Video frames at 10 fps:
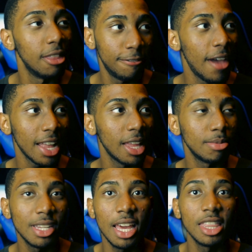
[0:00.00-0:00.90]
And the fact that
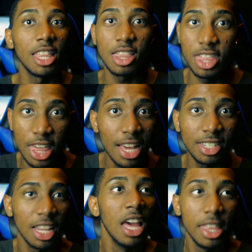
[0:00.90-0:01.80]
I'm saying that
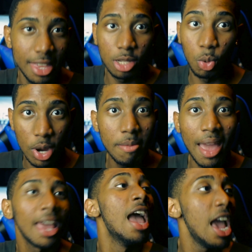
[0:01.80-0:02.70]
this
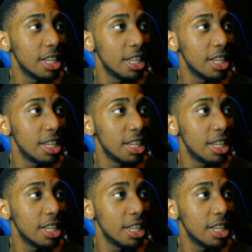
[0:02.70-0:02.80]
remake